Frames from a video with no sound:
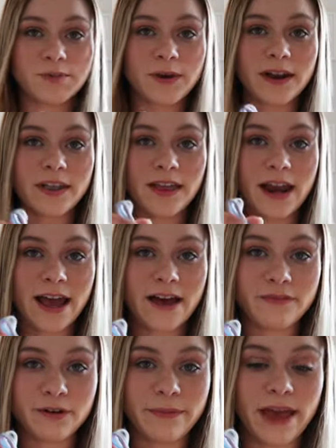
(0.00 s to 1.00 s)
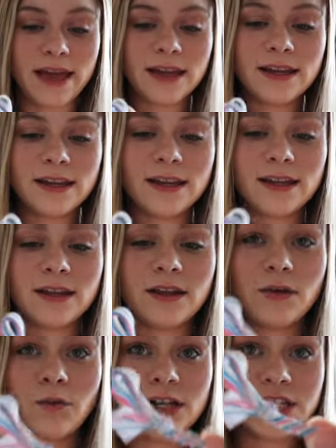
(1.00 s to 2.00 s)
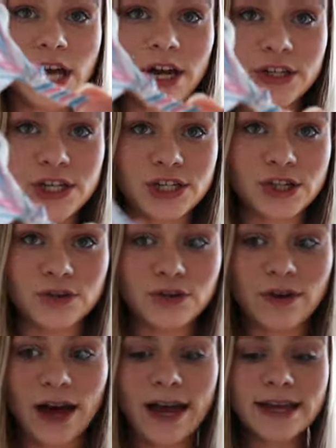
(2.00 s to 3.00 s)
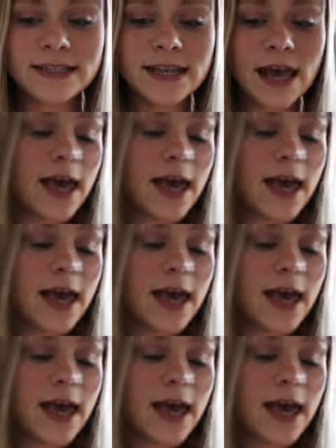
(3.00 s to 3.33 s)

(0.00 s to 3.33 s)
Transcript: one that I ever made, which I already showed you guys.